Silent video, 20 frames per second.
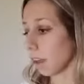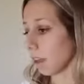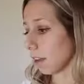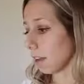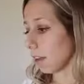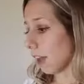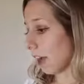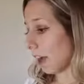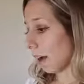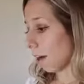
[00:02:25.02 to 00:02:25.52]

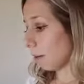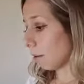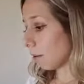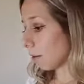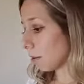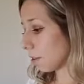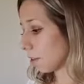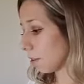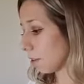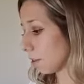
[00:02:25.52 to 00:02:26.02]

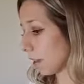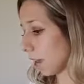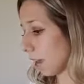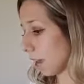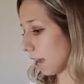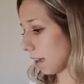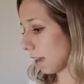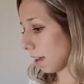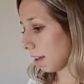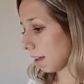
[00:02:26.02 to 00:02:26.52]
Now you
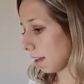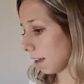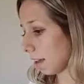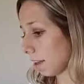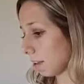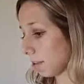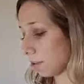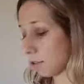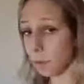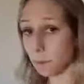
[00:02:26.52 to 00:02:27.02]
can
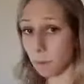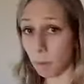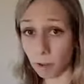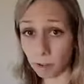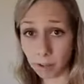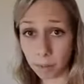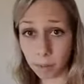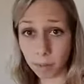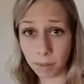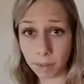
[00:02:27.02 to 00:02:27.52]
do
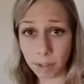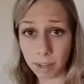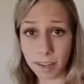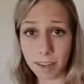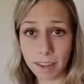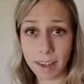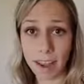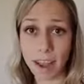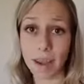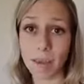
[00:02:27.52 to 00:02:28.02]
multiples at a
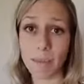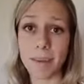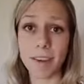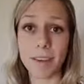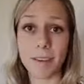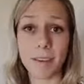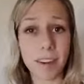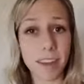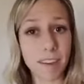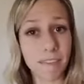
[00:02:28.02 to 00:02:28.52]
time, and
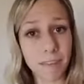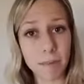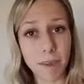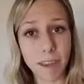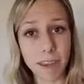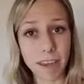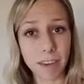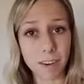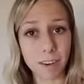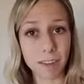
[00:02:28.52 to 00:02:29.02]
you can even
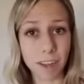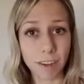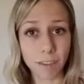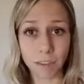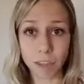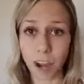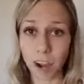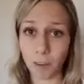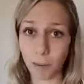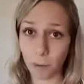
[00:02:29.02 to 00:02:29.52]
make yourself
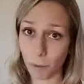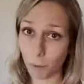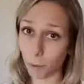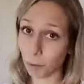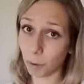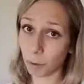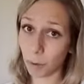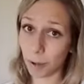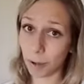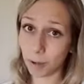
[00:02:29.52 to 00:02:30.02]
chakra
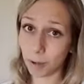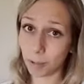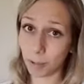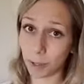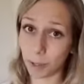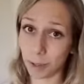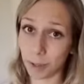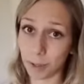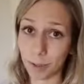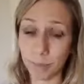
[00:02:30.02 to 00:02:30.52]
roller balls,
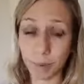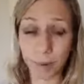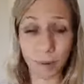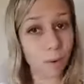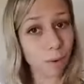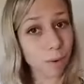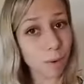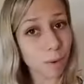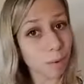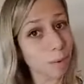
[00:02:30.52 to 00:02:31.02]
which are super
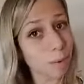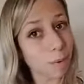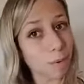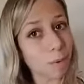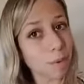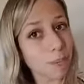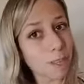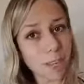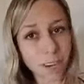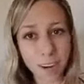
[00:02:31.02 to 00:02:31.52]
cool, and we will
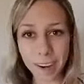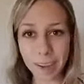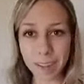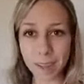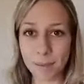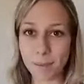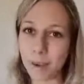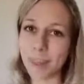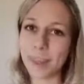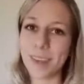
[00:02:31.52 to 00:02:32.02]
be sharing
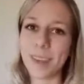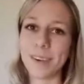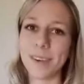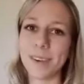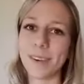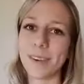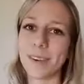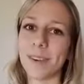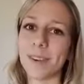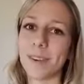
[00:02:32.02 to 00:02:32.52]
them with
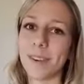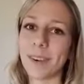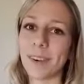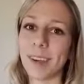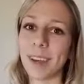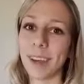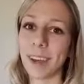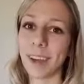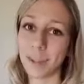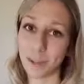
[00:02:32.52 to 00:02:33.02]
you
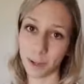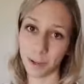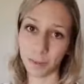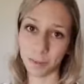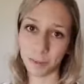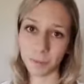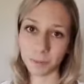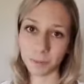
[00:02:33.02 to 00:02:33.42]
soon.